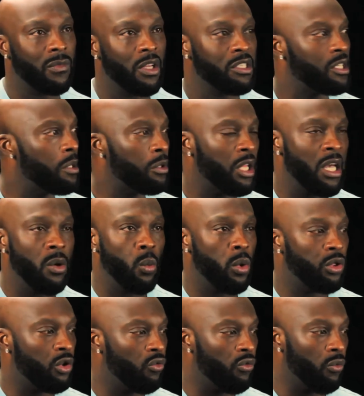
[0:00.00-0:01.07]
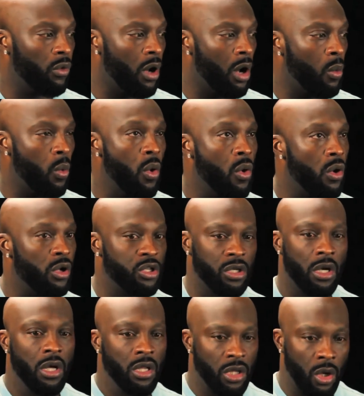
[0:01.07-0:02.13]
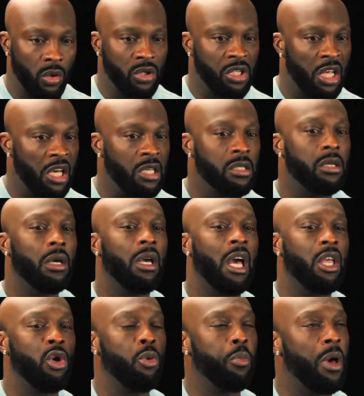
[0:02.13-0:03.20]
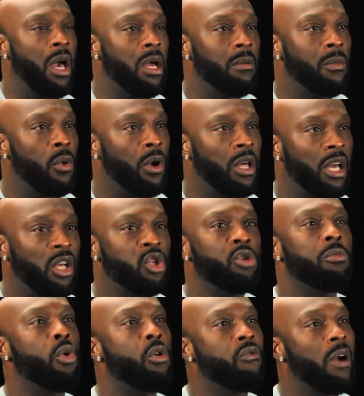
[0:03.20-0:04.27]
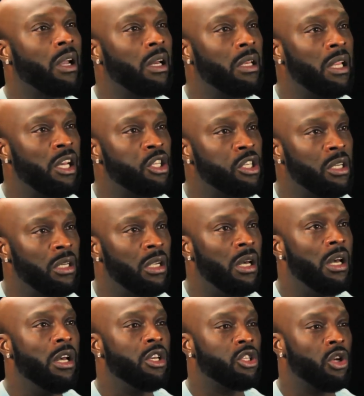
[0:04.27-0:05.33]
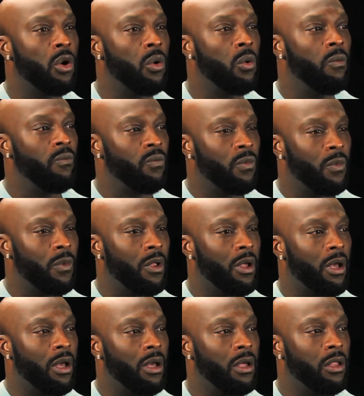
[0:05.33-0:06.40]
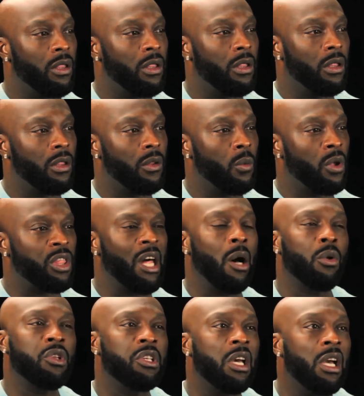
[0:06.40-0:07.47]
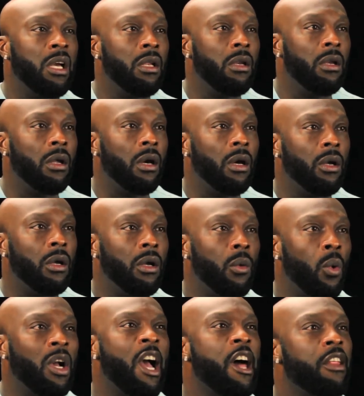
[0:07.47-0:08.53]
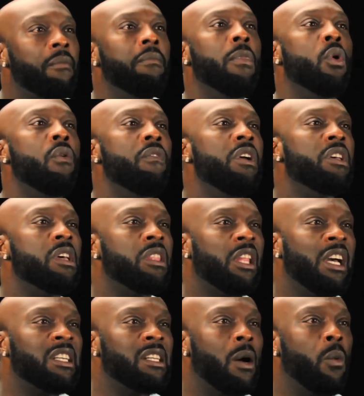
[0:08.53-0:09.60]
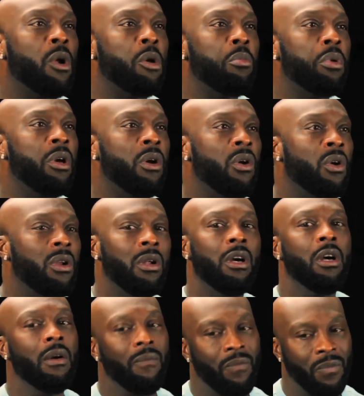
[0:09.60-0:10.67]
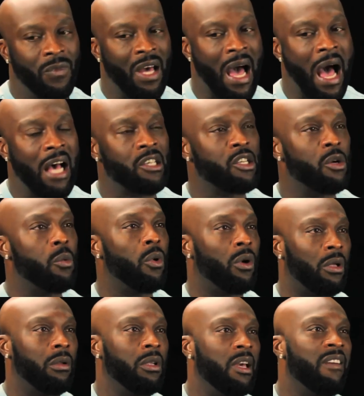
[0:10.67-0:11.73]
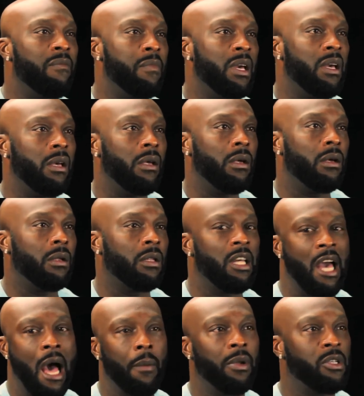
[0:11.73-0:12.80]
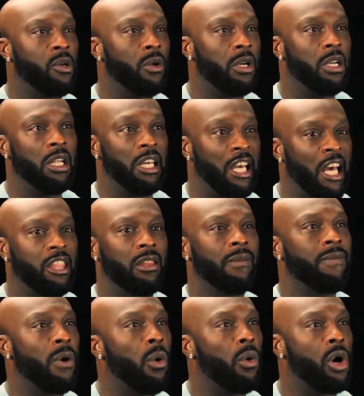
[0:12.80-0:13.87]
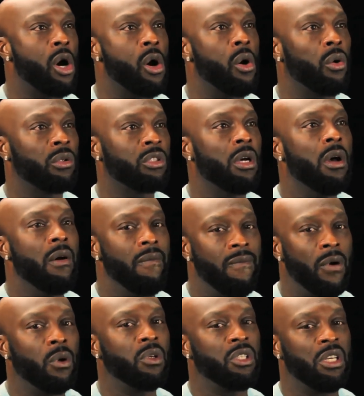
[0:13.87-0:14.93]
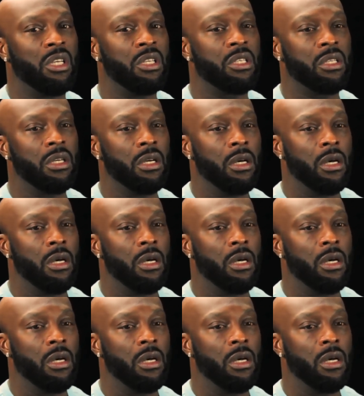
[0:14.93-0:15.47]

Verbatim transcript: Same thing with awards. Those things get you paid more, they get you more recognition. So without saying what kind of movies and things I want to be on, the Oscar will give me the opportunity to get the phone calls versus